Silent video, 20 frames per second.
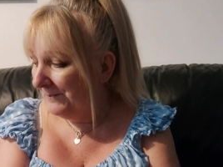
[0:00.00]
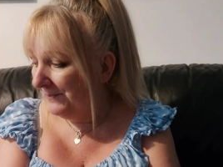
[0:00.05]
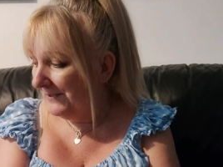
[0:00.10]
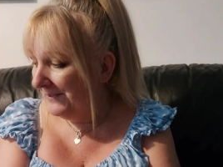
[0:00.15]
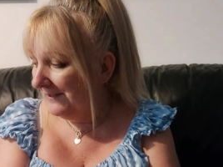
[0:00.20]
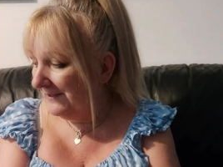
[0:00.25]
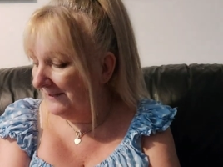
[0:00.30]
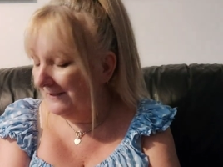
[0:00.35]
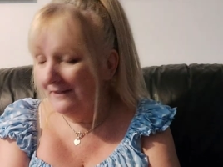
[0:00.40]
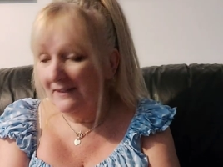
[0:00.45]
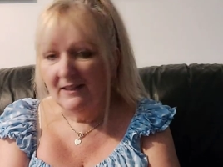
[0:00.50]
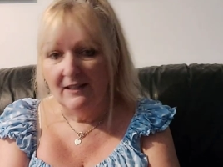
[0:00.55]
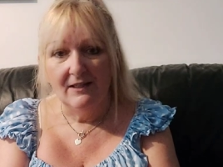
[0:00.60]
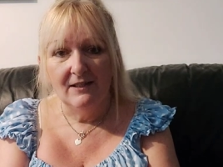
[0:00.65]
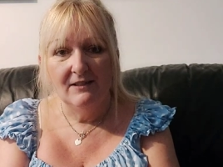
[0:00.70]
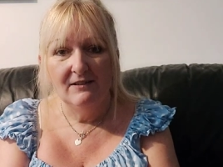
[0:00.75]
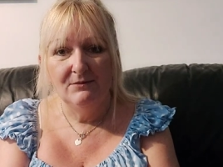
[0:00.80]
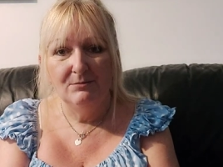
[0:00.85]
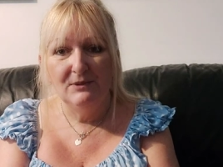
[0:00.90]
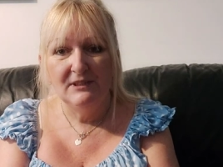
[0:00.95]
But
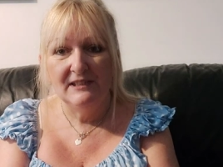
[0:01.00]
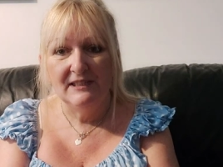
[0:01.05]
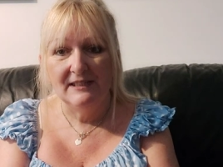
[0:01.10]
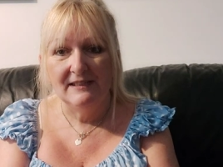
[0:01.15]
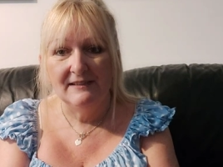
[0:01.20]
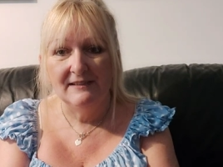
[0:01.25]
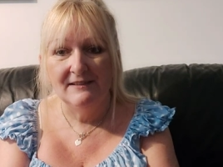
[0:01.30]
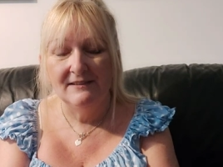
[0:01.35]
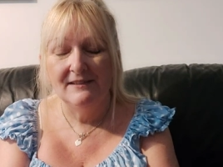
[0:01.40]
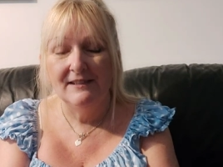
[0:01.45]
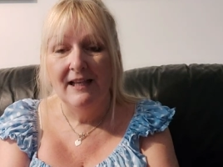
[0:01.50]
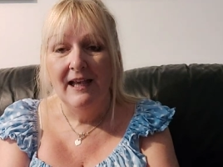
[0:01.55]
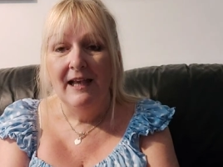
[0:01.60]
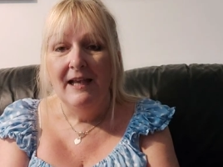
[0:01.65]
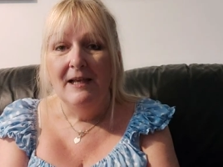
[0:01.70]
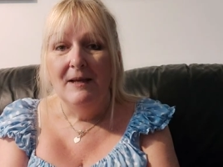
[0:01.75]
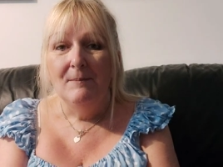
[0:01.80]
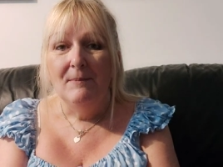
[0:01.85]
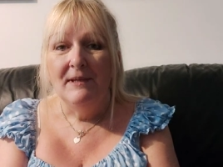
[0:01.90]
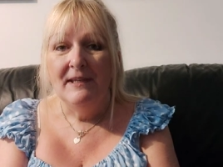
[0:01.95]
yeah, we didn't.
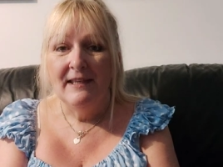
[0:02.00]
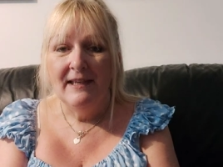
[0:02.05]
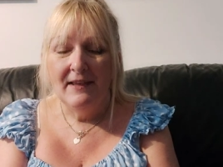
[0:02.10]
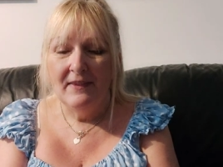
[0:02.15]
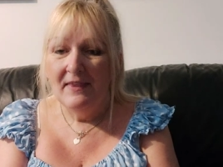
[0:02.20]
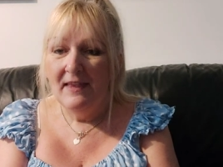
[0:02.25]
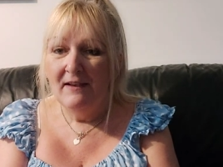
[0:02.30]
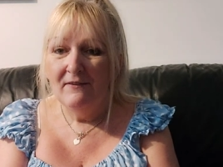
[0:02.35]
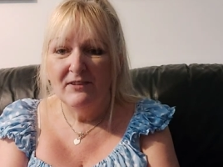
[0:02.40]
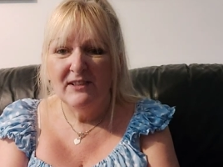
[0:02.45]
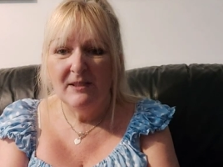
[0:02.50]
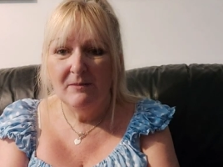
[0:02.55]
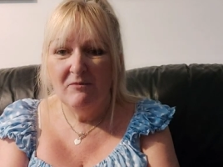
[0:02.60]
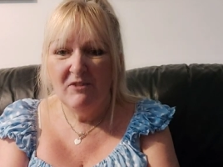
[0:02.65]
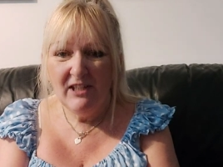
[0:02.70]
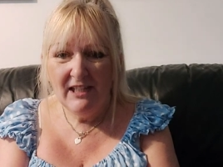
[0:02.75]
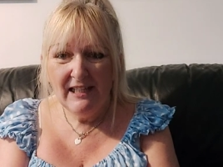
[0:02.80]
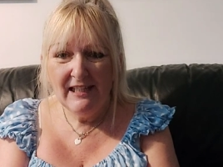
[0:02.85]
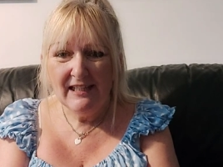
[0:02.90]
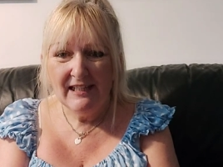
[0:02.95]
But yeah, they have some
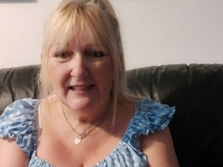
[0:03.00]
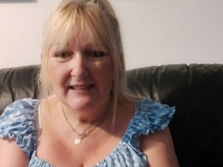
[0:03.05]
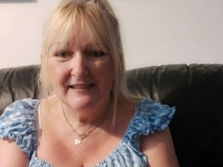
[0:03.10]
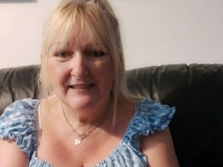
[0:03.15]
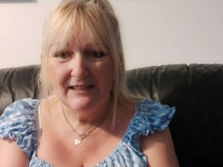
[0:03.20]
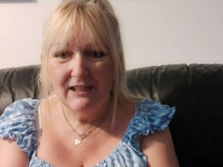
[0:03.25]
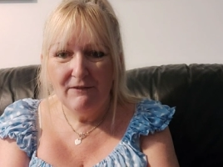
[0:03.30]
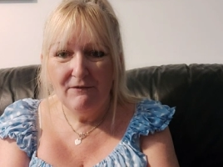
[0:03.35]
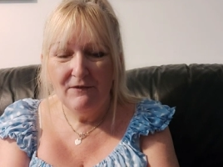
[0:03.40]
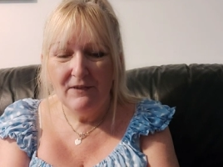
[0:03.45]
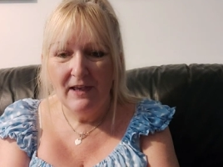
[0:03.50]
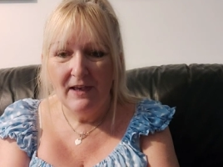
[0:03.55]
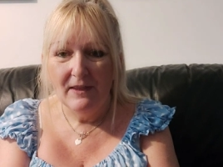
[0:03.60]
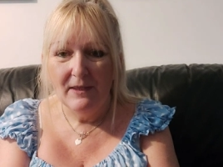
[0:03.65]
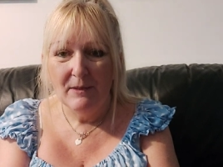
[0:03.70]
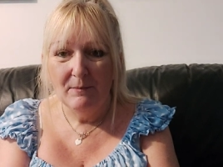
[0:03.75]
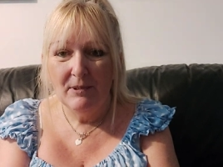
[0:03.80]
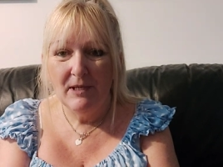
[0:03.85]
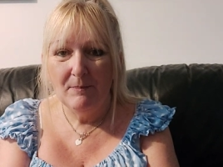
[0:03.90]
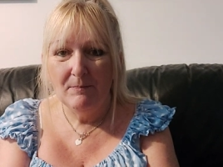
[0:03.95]
really nice stuff there
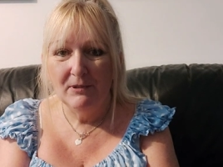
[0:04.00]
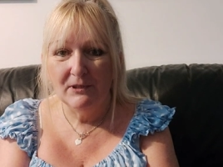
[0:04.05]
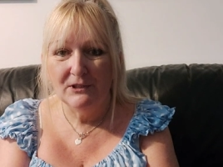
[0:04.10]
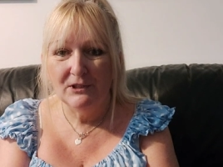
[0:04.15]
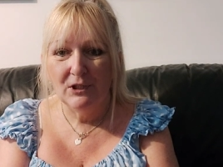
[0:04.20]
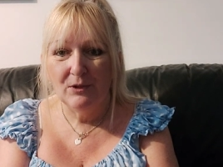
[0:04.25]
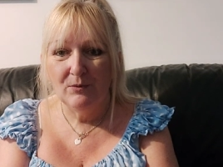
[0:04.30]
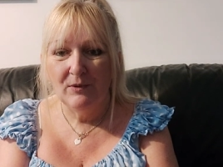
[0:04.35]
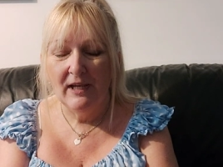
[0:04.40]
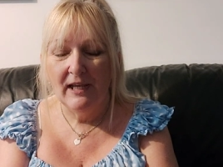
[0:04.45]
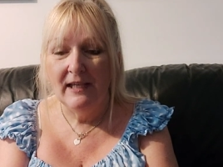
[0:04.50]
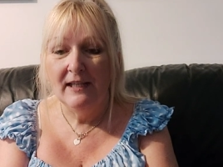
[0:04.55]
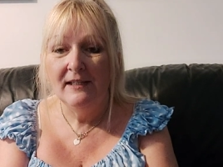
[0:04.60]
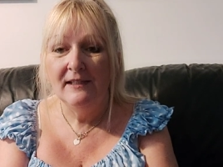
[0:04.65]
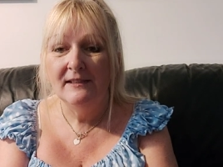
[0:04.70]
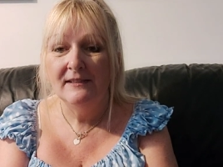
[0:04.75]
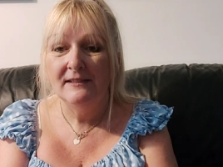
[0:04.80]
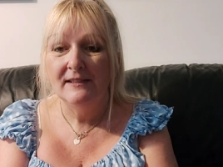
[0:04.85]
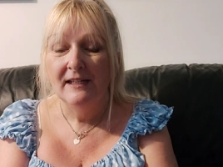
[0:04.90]
that people donate.